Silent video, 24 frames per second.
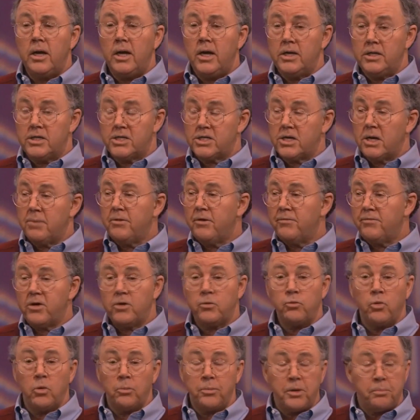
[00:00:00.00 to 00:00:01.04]
And some of
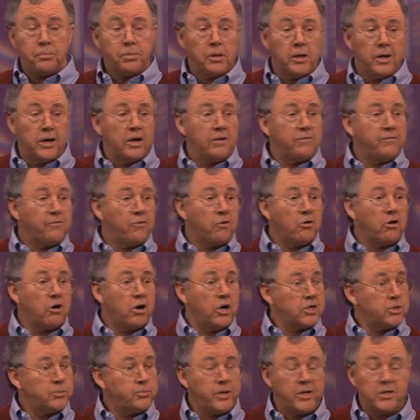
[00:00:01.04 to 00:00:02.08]
it will be planned for
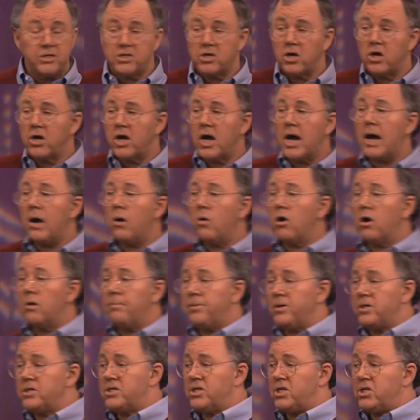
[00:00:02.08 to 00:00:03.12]
us based on how our
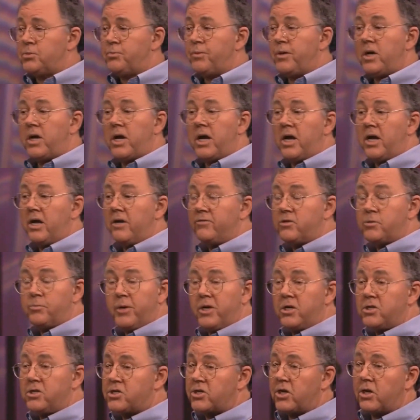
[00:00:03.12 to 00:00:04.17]
business behaves,
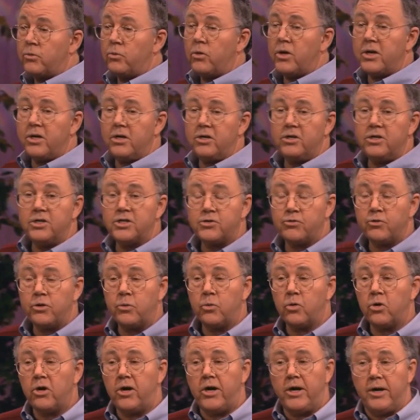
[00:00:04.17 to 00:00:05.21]
based on what industry
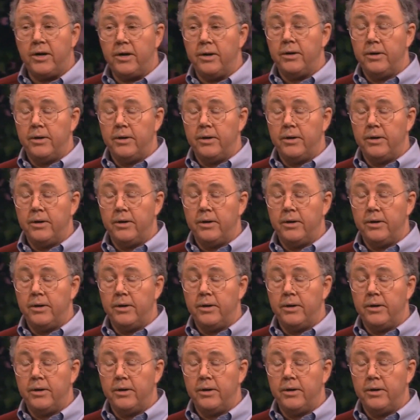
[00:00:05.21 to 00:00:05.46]
we're in.